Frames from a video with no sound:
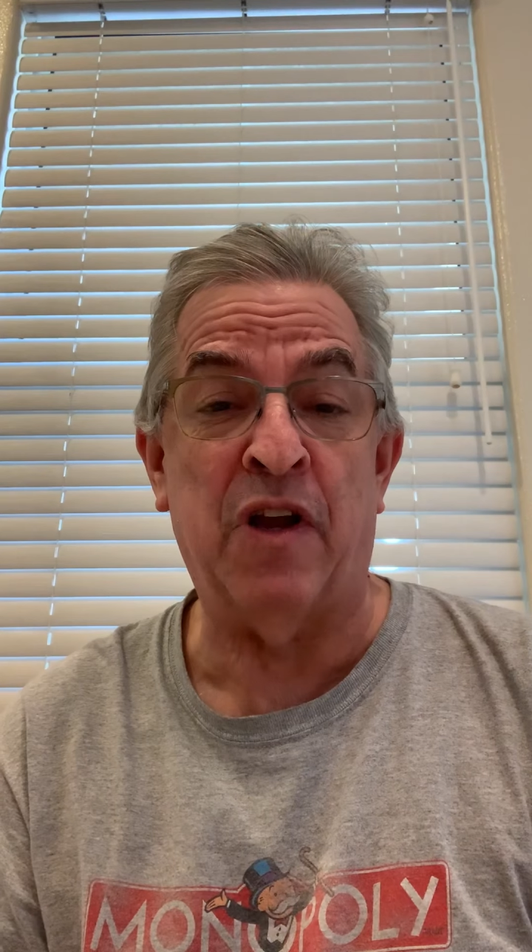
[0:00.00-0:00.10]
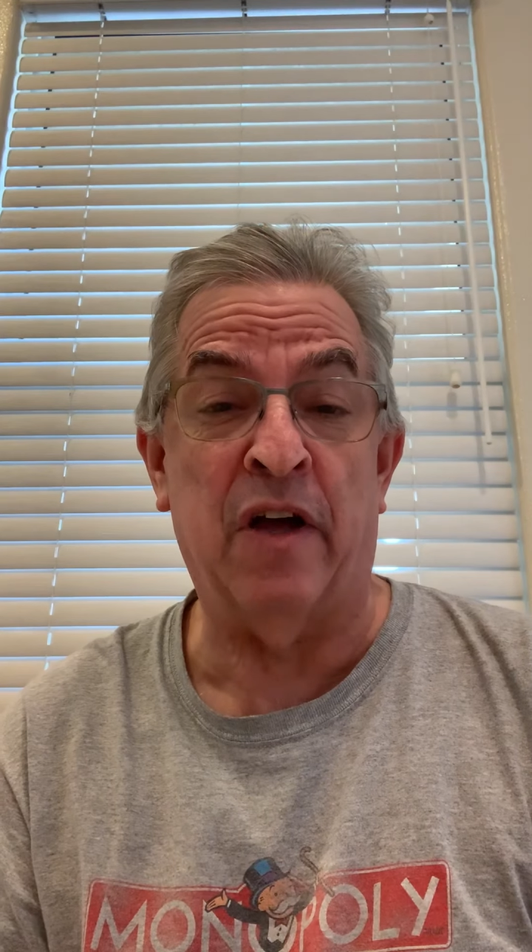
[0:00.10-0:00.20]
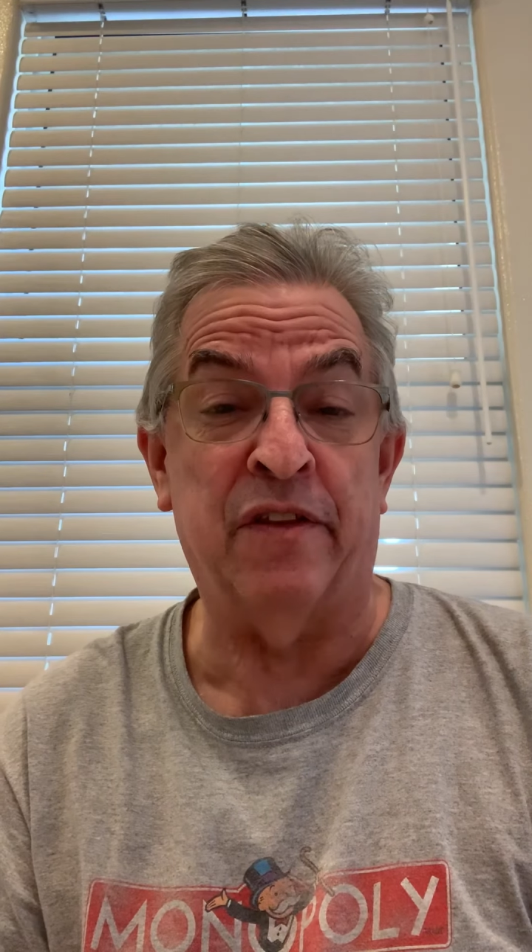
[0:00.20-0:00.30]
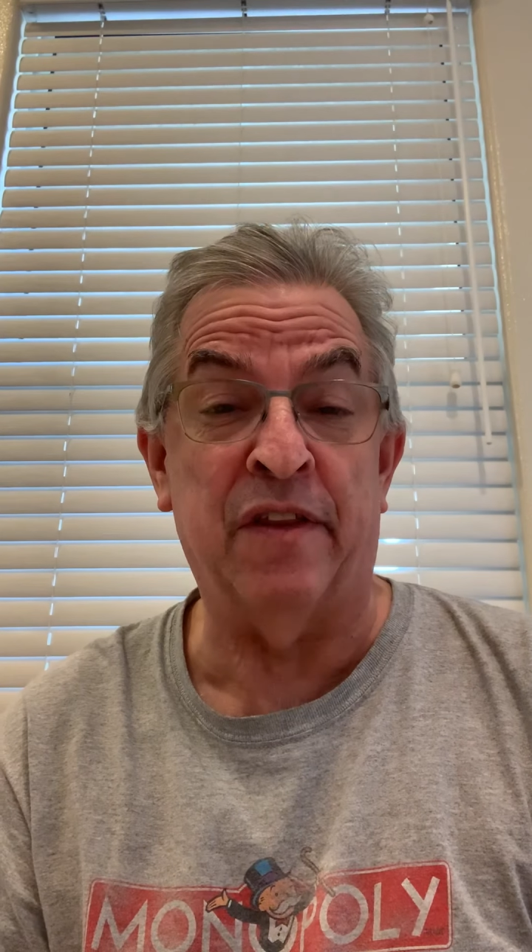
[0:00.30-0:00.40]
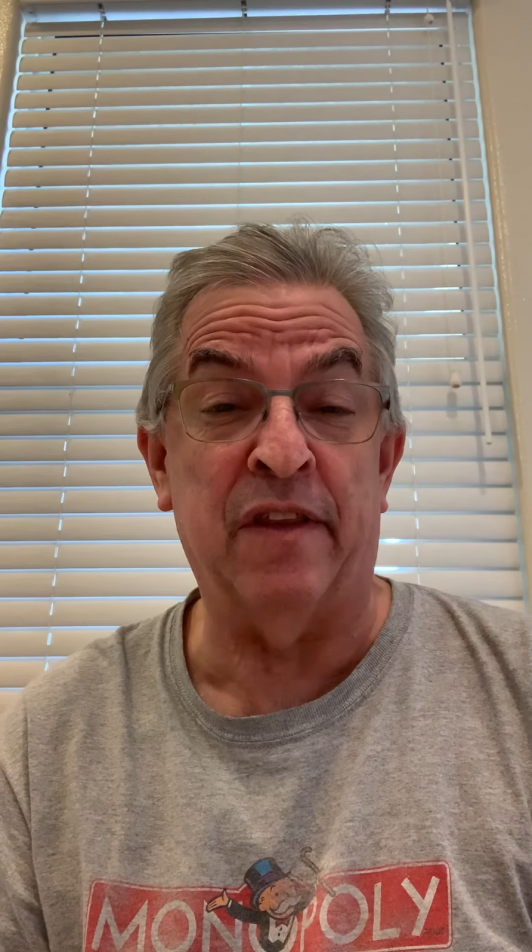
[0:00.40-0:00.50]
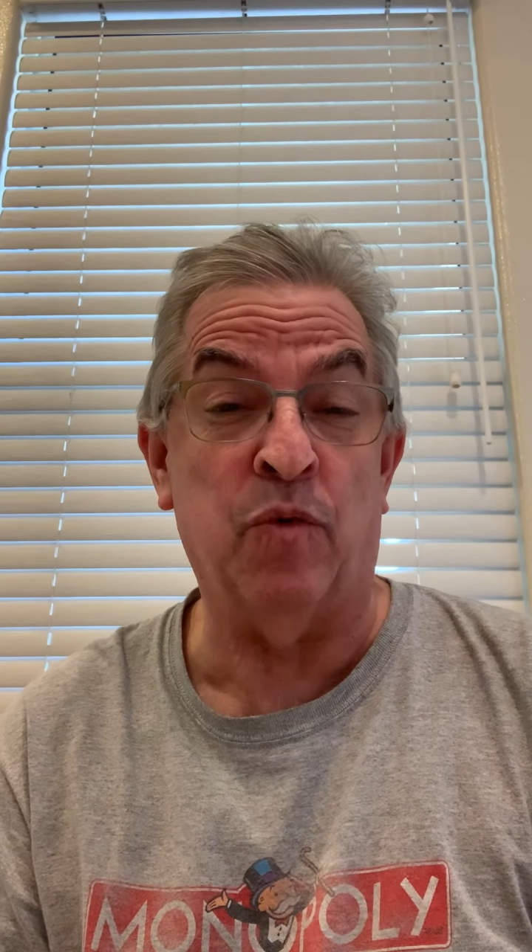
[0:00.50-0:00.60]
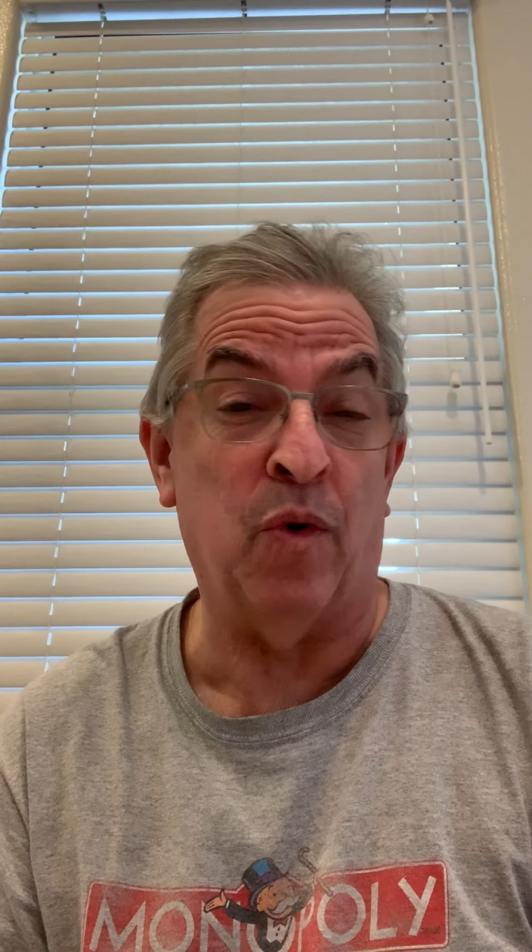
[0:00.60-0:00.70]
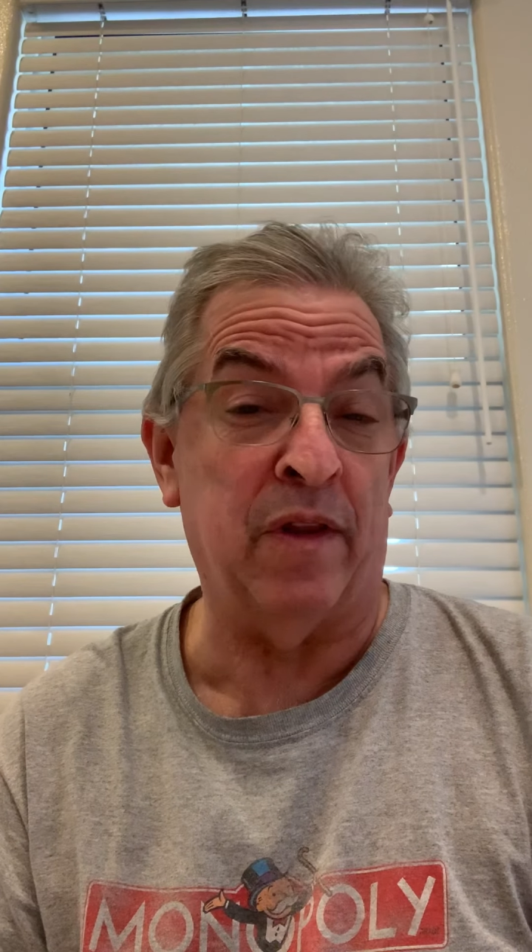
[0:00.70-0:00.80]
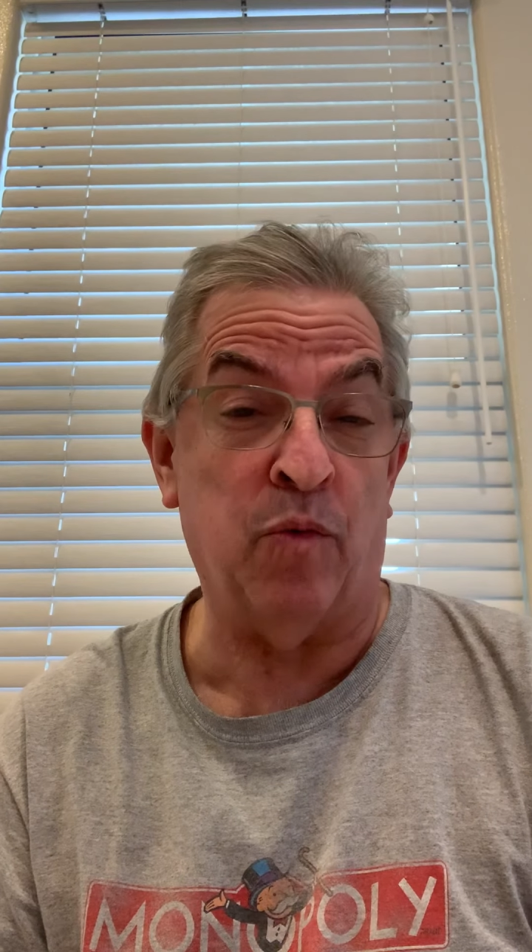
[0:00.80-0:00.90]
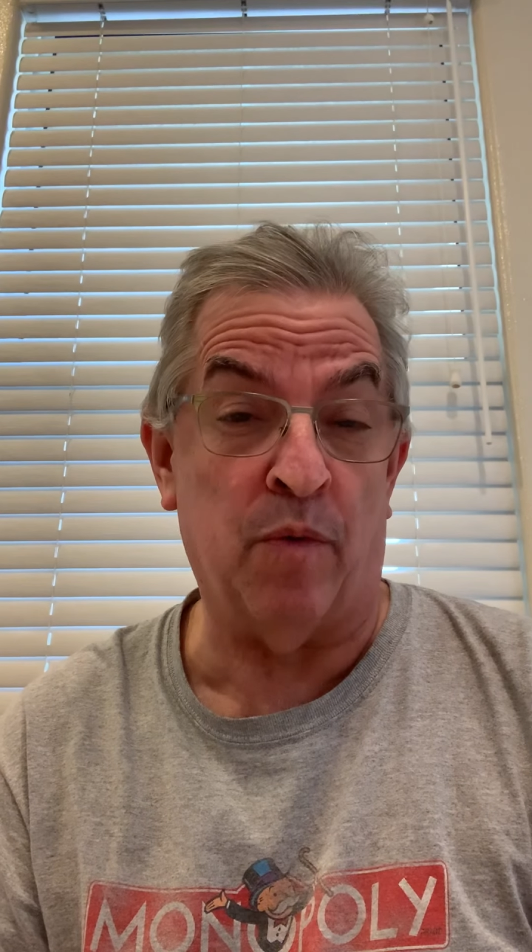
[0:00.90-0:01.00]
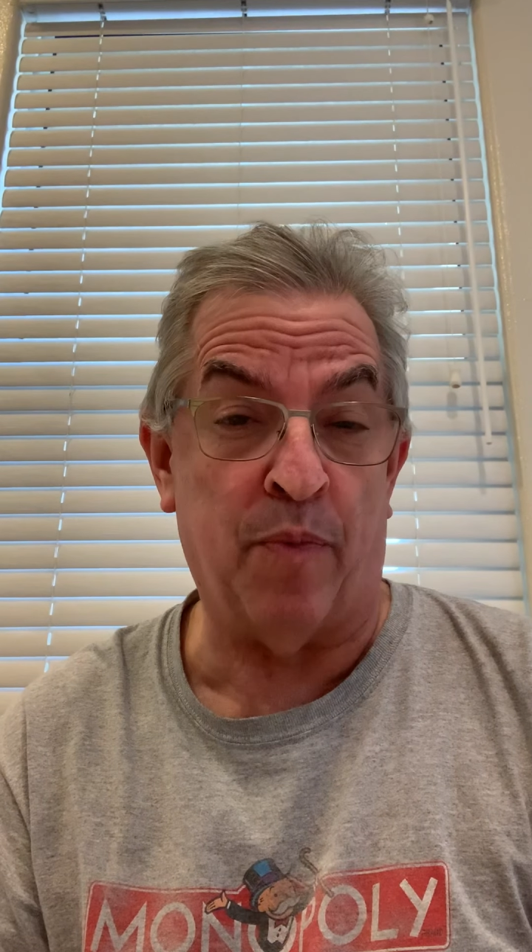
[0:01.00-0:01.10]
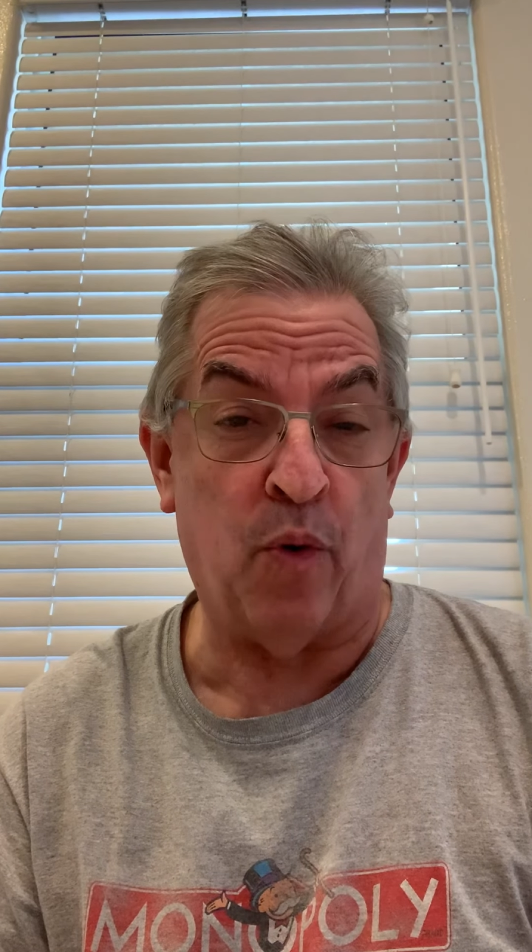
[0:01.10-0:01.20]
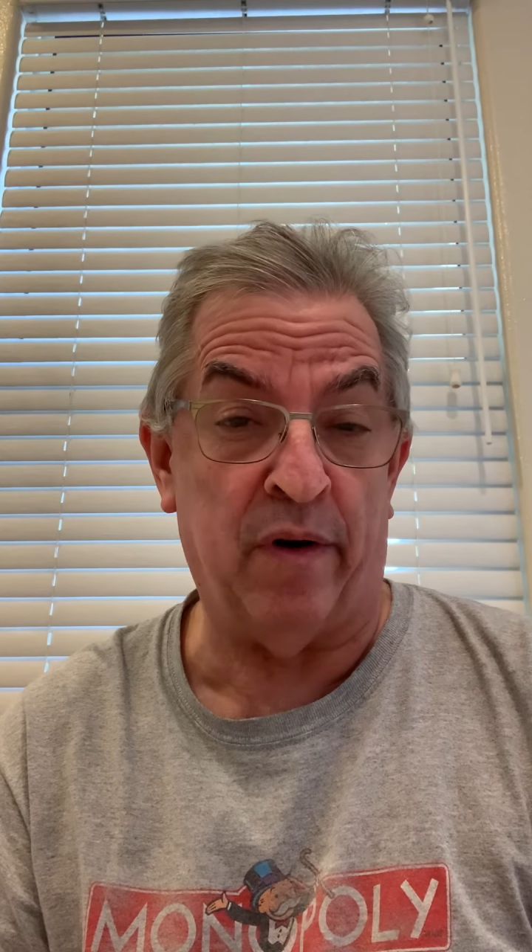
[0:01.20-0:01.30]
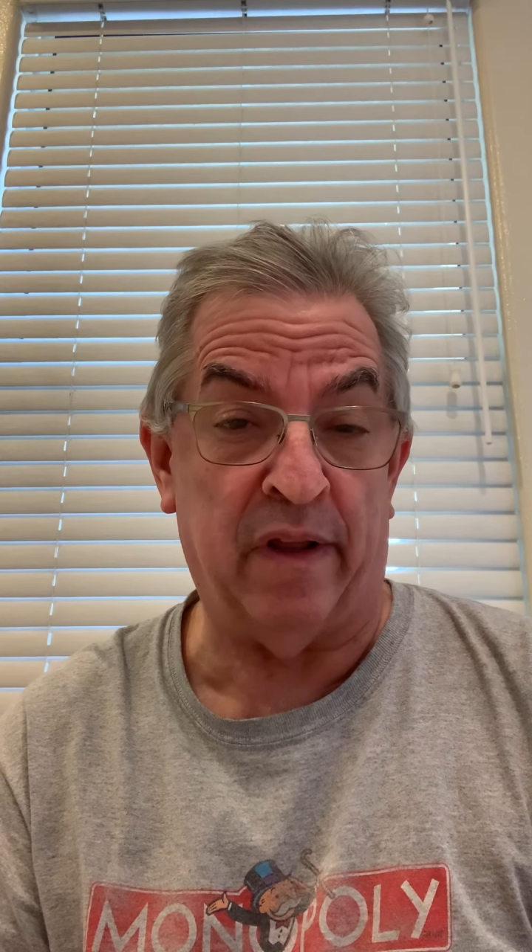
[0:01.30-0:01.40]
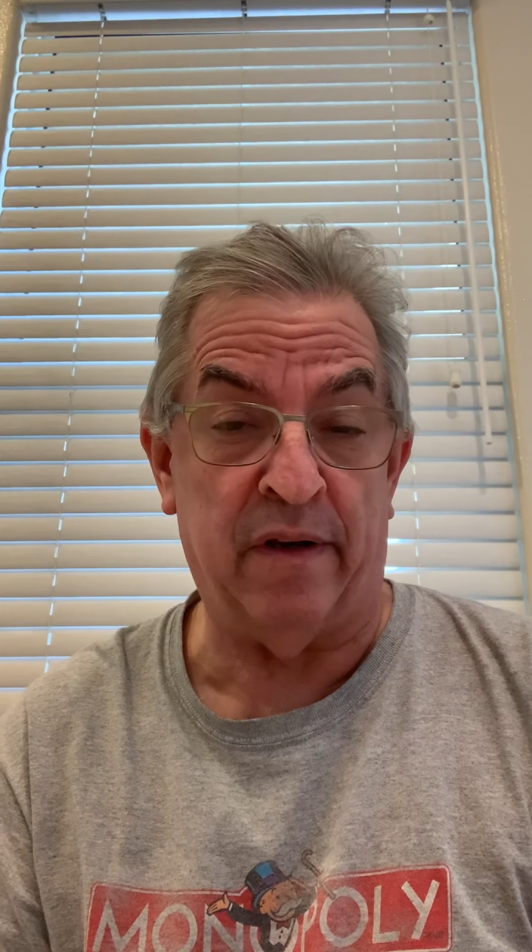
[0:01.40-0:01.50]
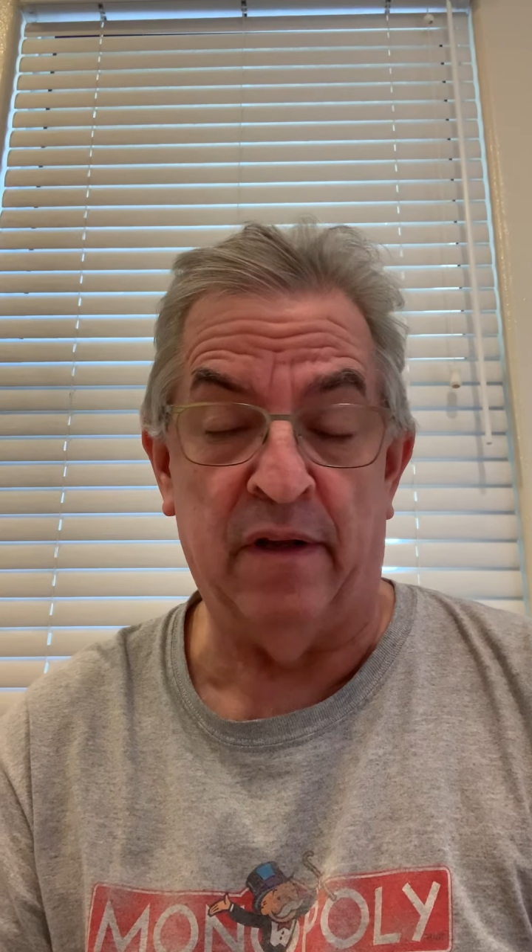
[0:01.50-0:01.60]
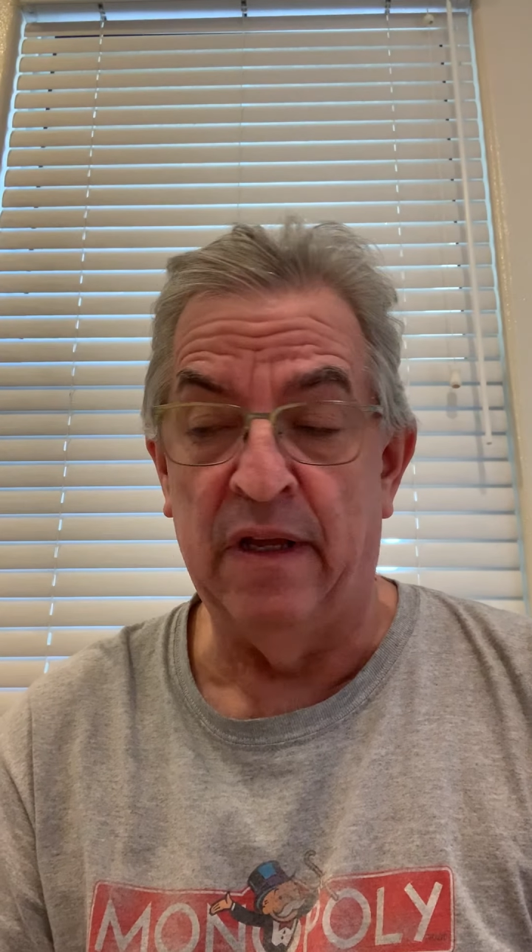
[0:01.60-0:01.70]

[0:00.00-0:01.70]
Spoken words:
other than the one they were born in.